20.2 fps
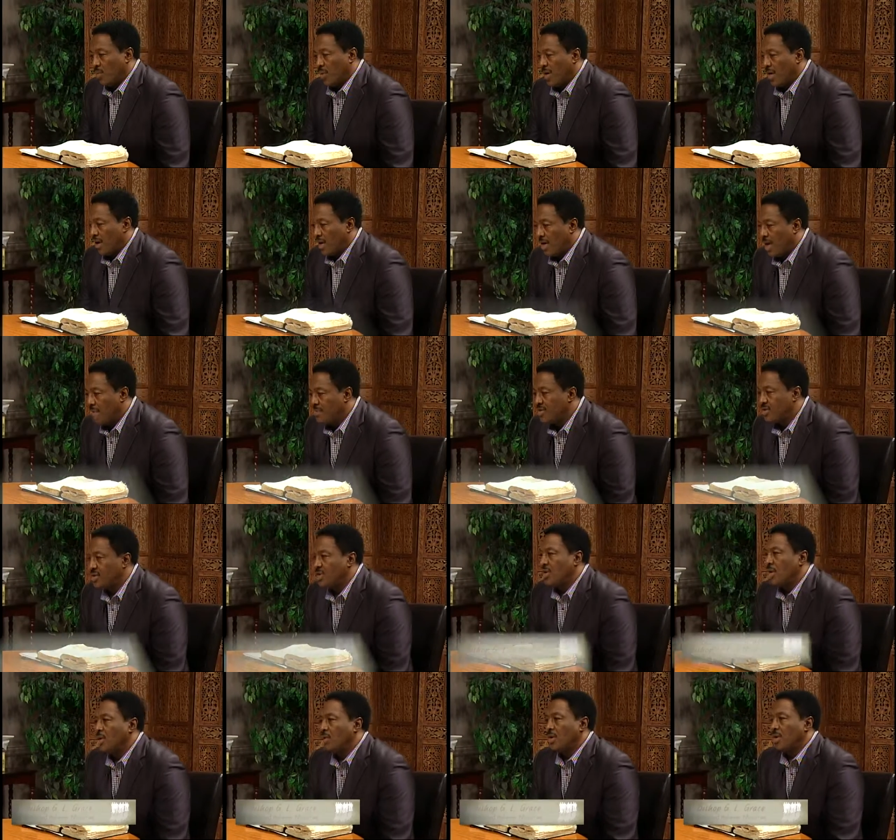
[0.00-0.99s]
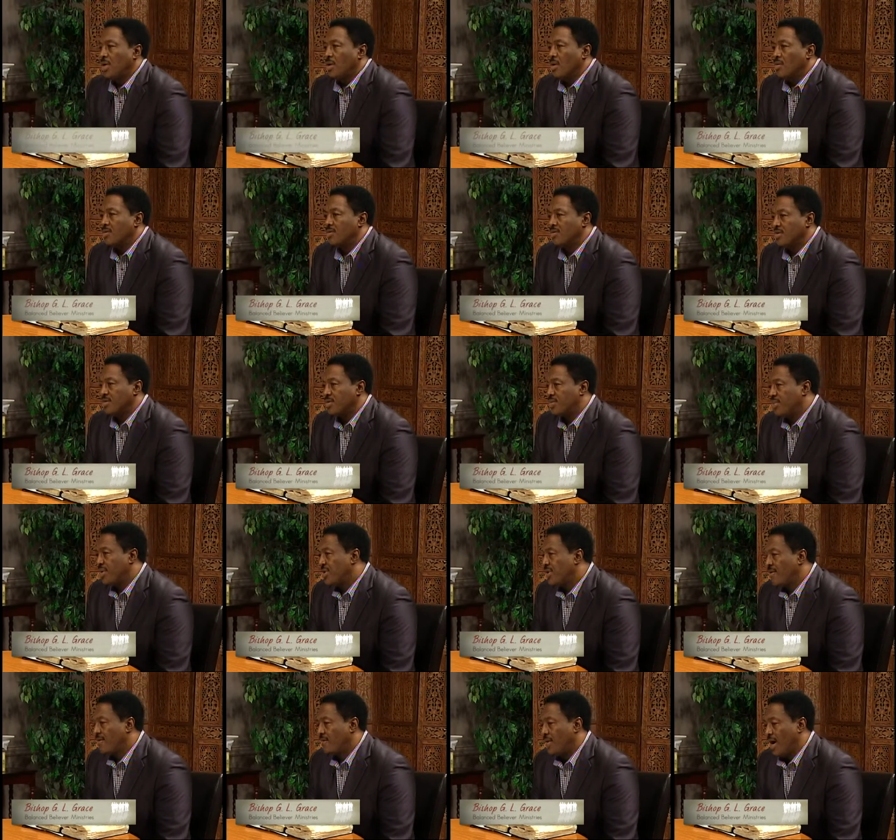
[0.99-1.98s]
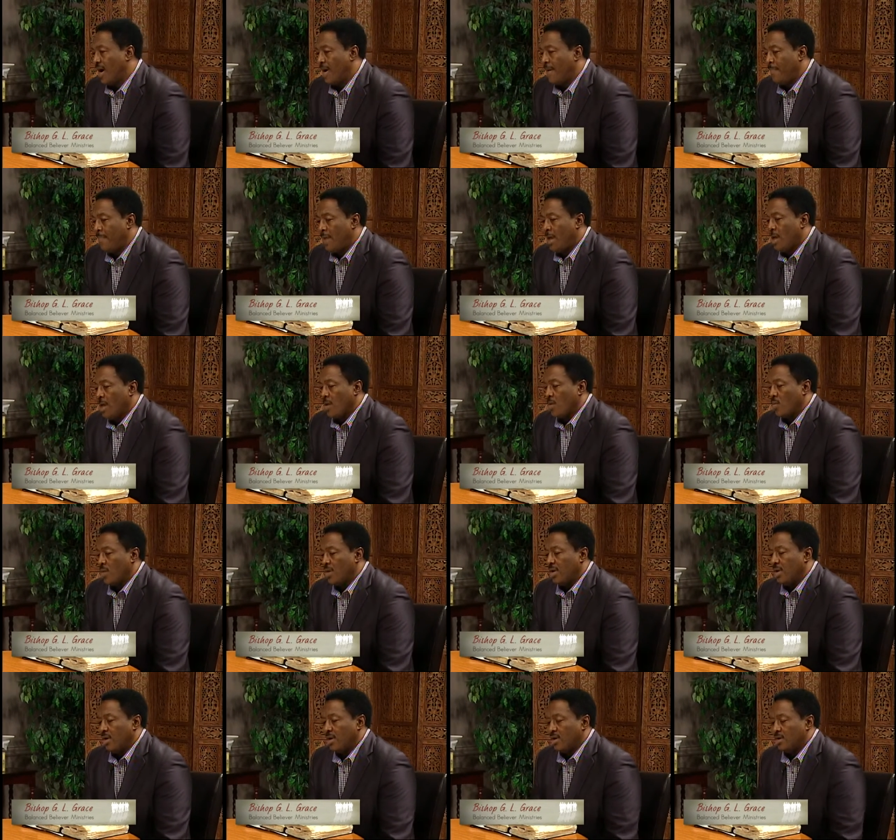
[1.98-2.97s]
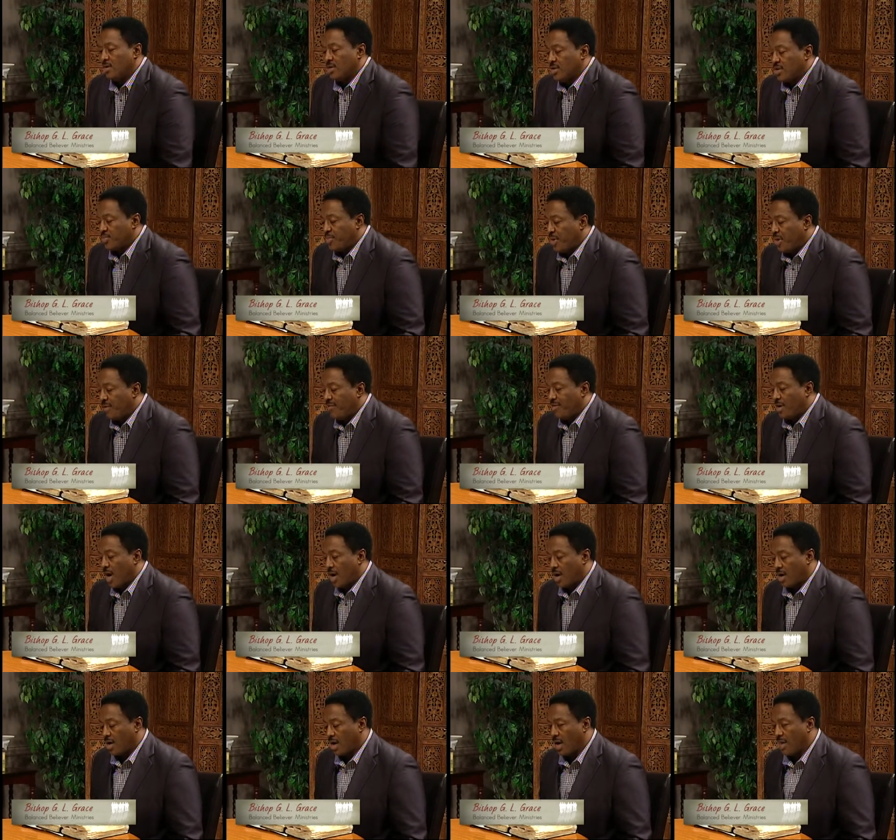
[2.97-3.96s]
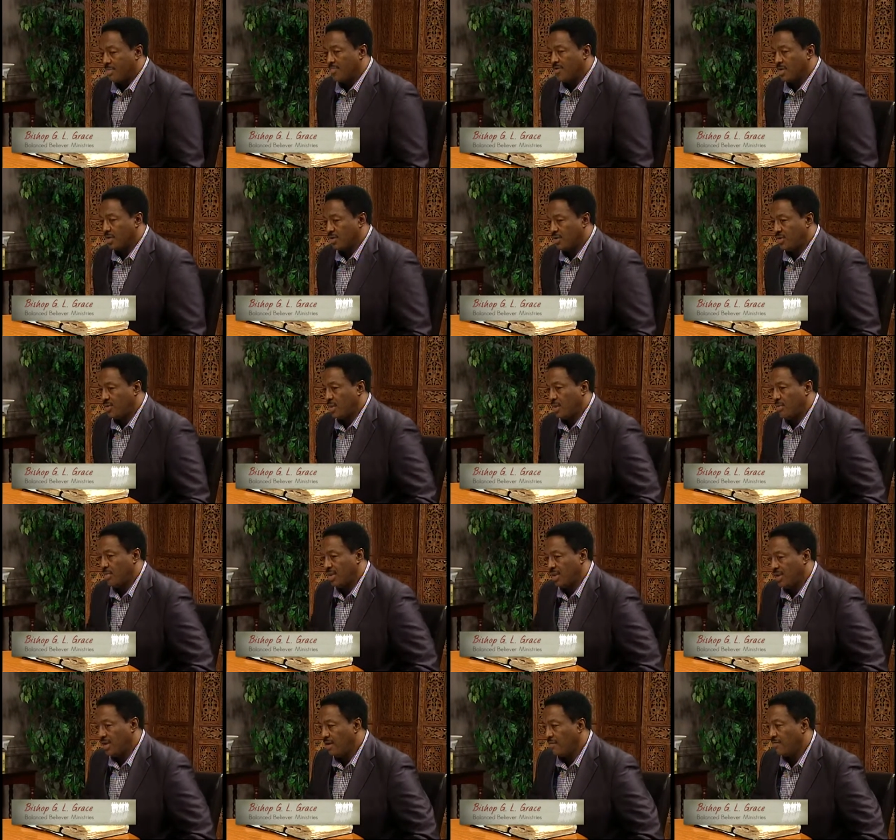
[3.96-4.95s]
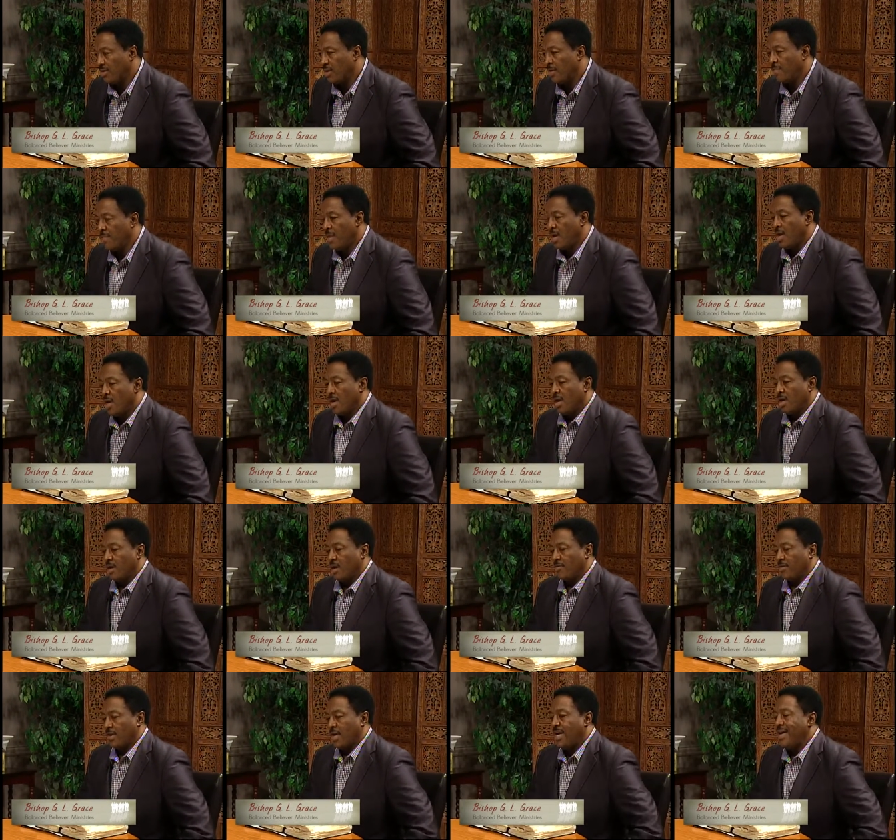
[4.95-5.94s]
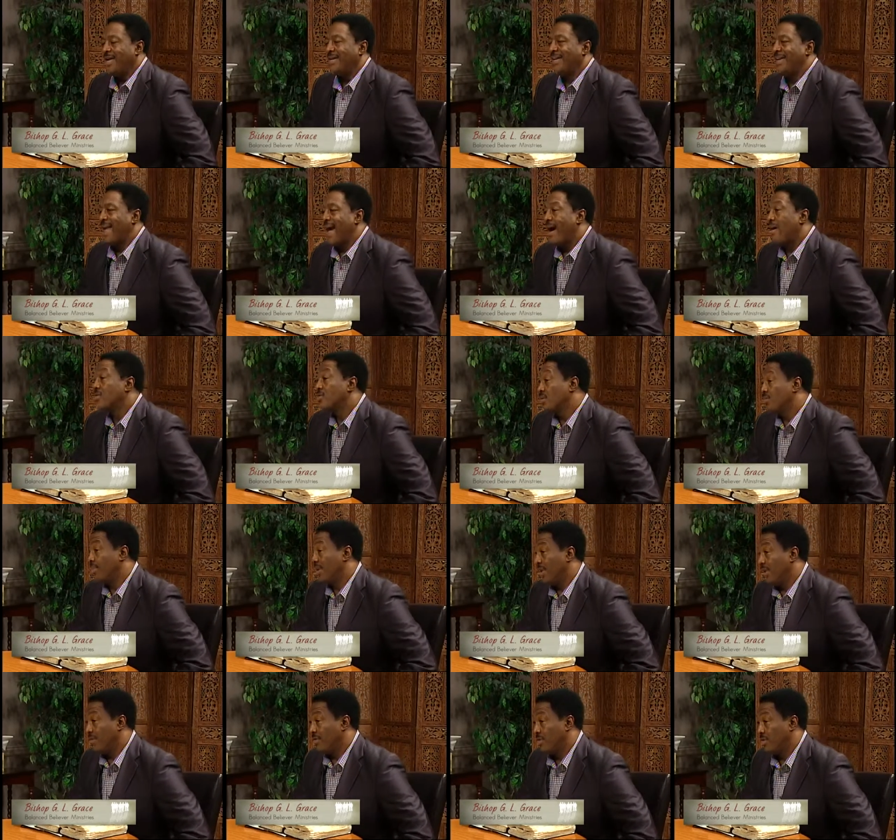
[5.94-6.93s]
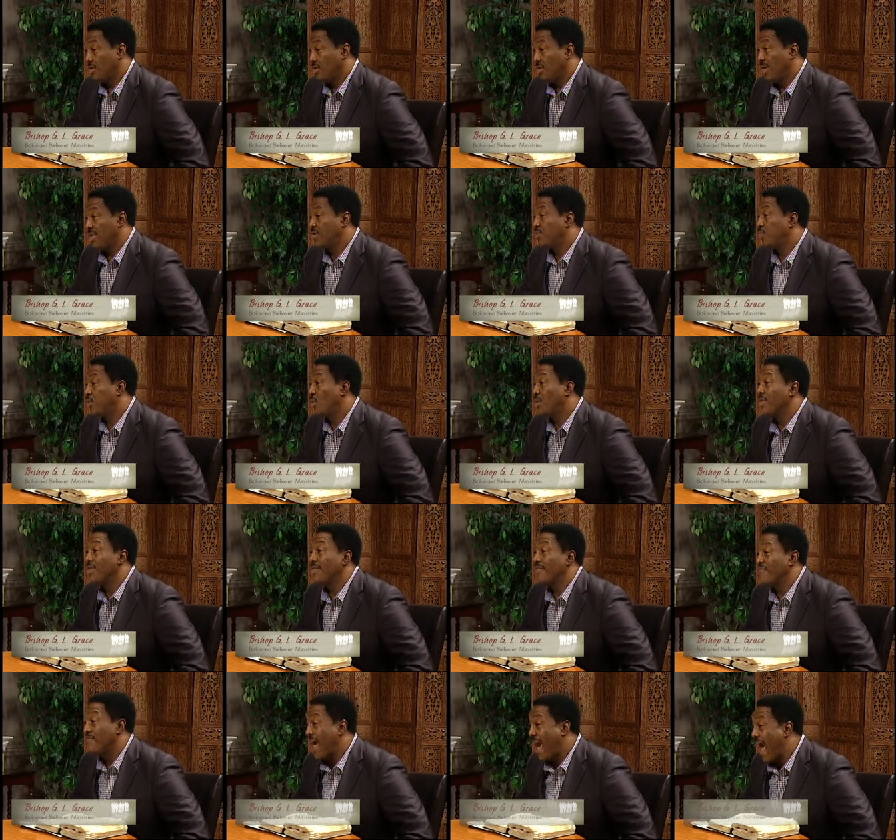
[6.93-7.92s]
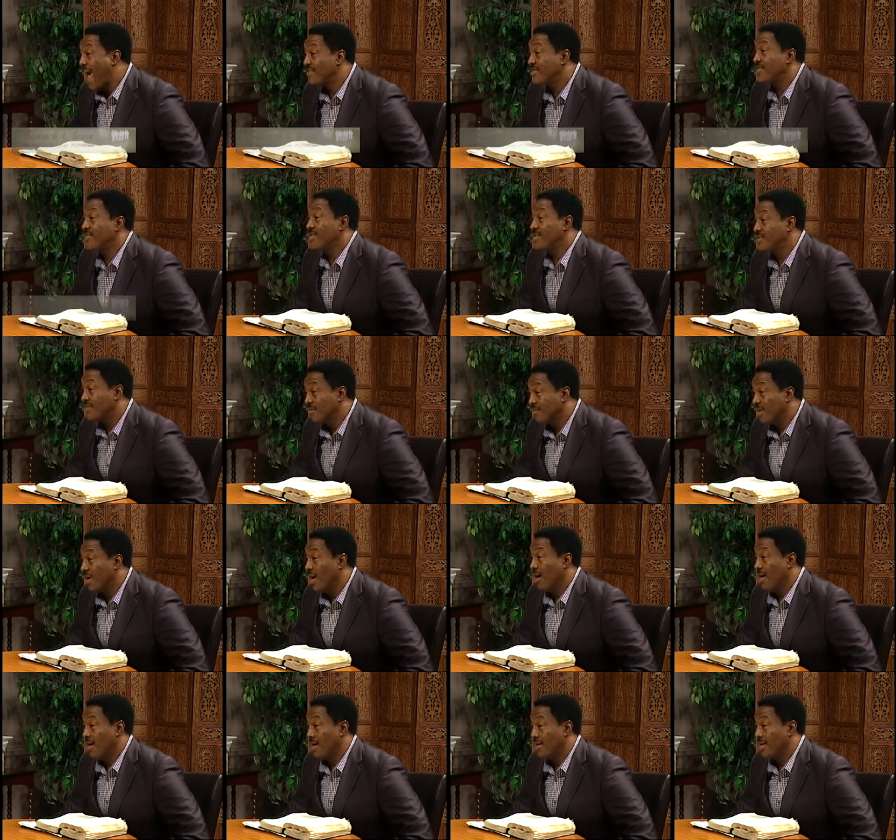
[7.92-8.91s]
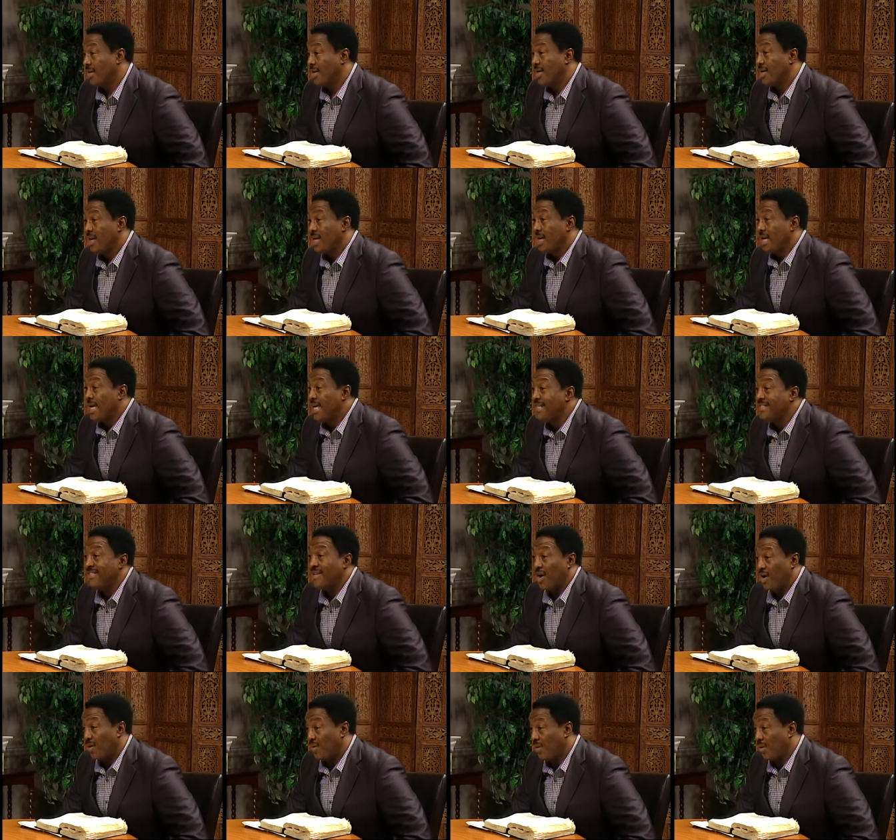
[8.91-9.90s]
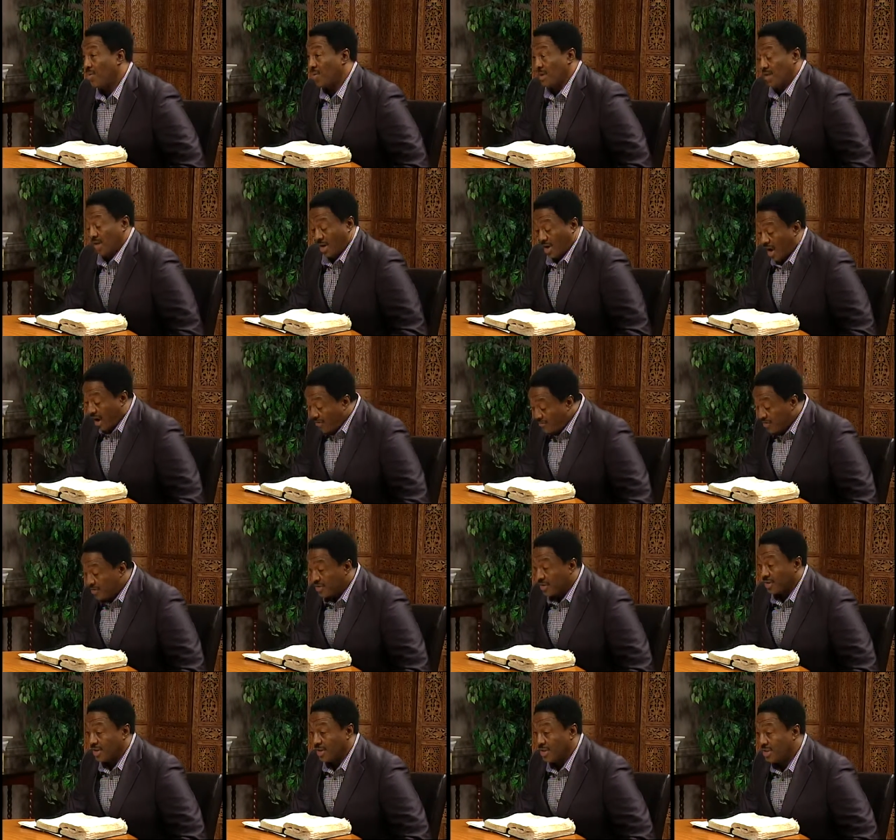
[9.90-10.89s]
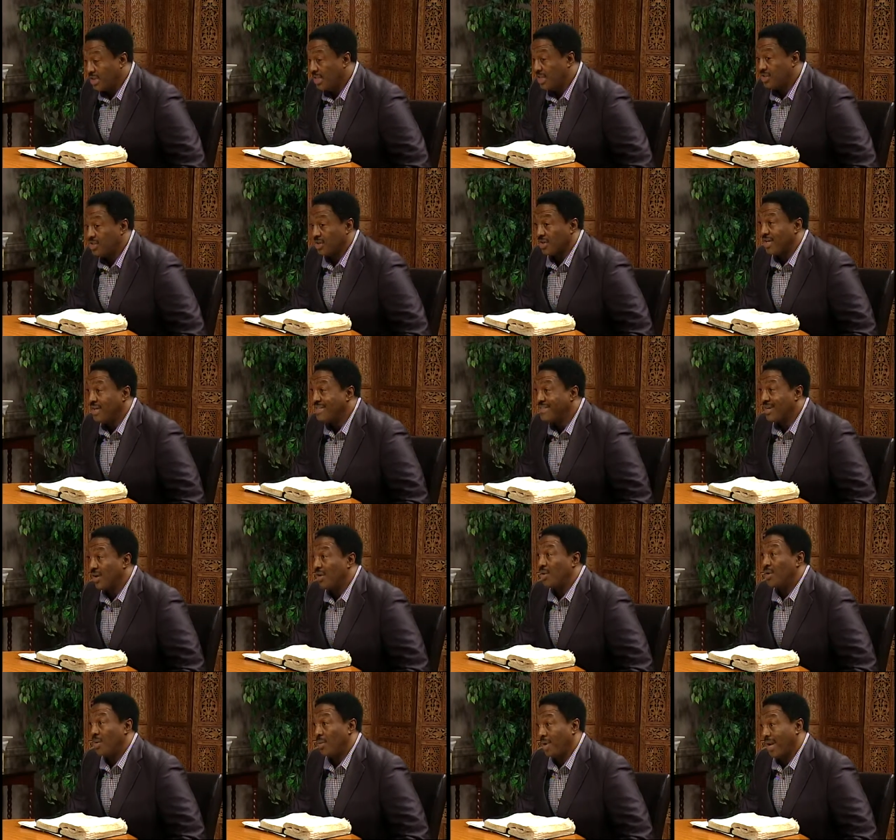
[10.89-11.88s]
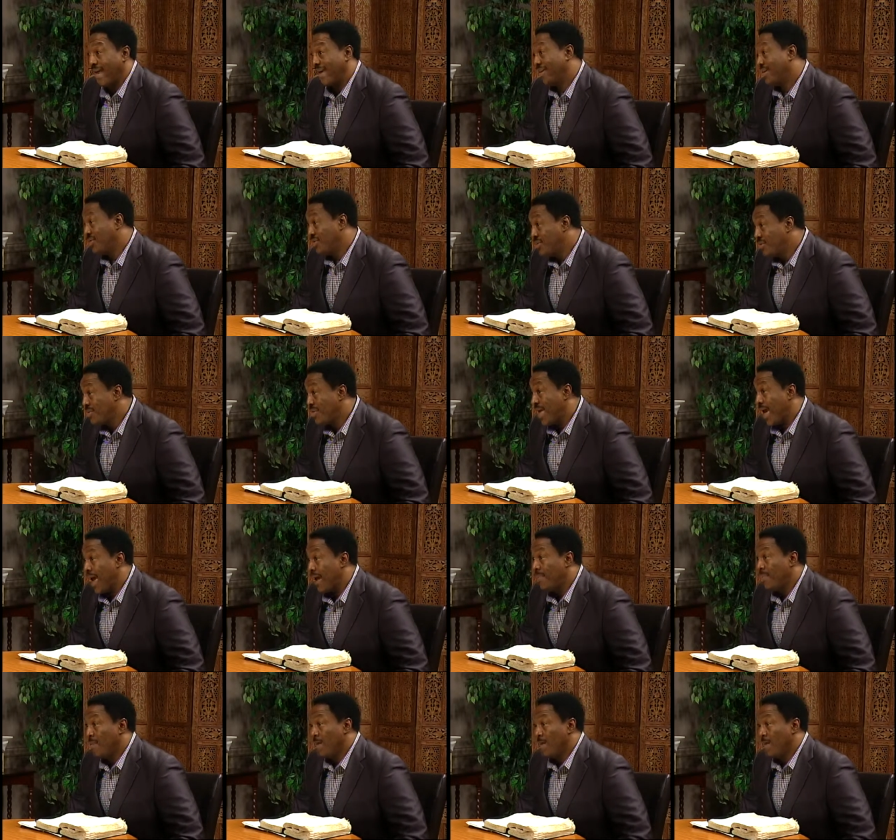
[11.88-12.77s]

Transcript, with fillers: when it comes to the Holy Ghost, the Spirit of God, when the, the Spirit of God comes into a believer, uh, he allows a believer to explore the vastness of God. Yes. He's the only one, the comforter, the teacher. Mm -hmm. He's the mm-hmm. only one that can do that.